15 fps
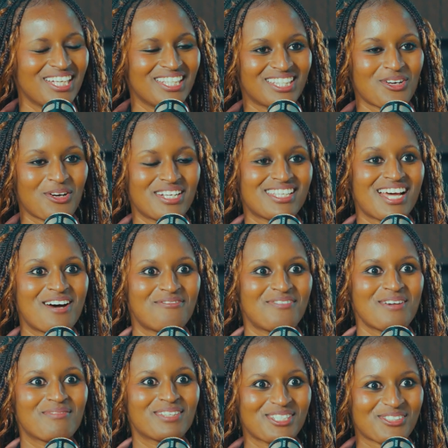the entire
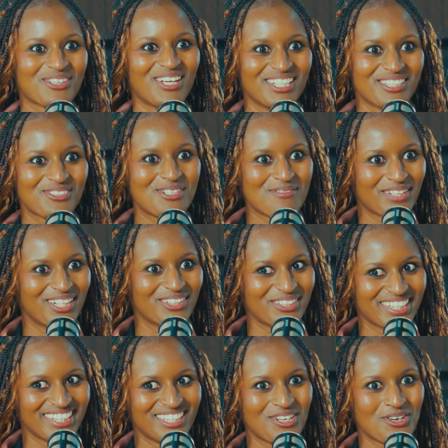family is calling. So I'm like,
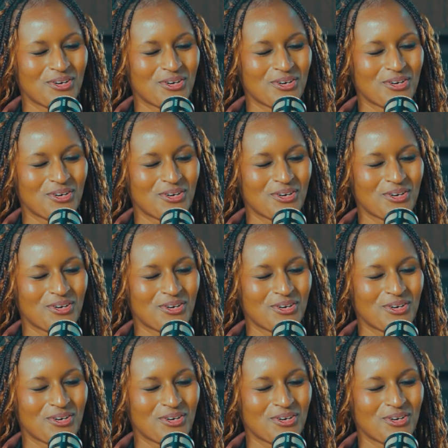okay.